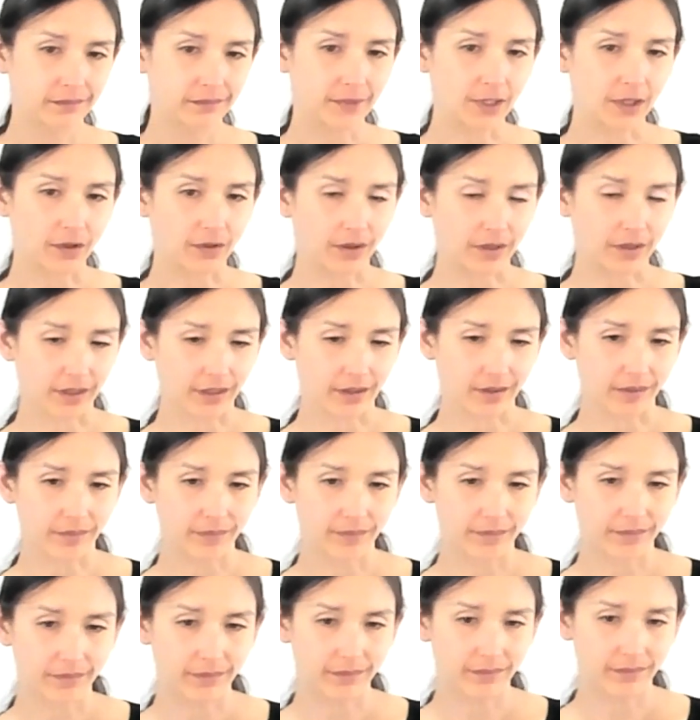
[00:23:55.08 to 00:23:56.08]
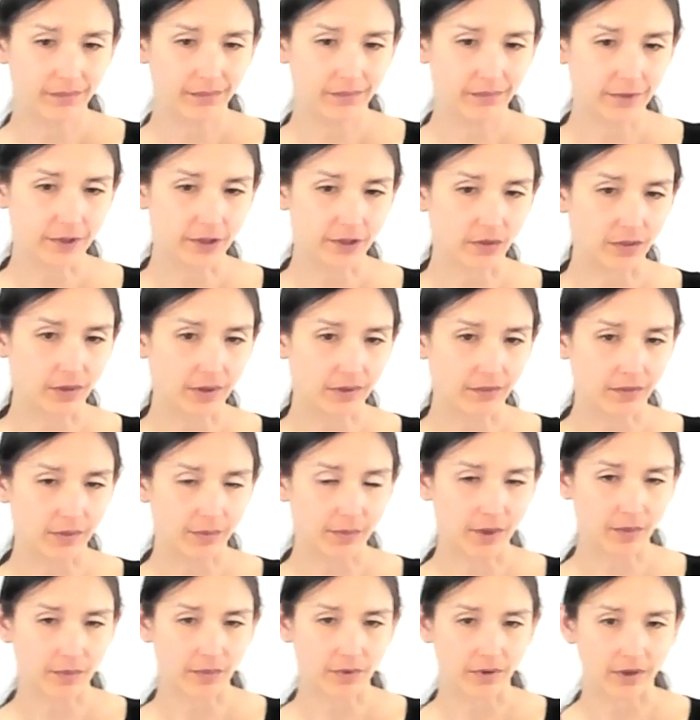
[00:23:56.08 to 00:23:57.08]
Okay. So
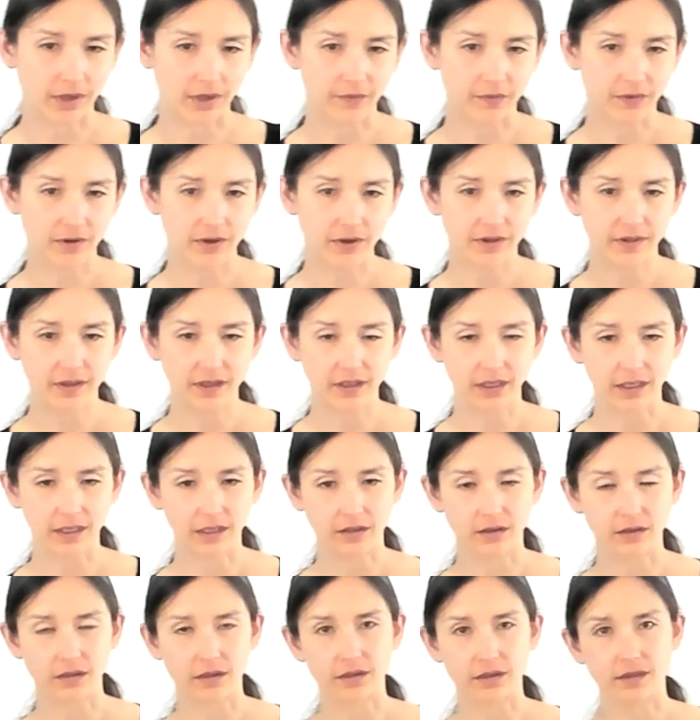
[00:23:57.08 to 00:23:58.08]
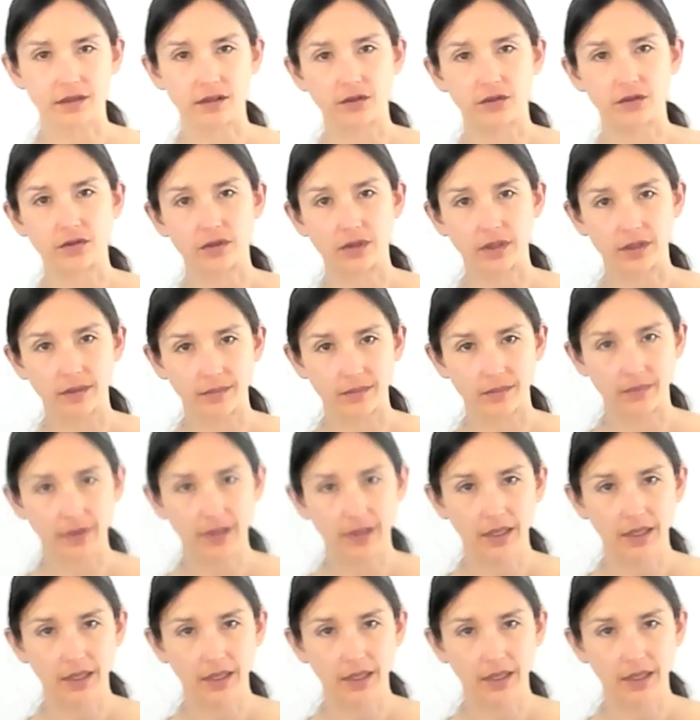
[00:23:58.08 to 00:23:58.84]
remember, everything here is a dream.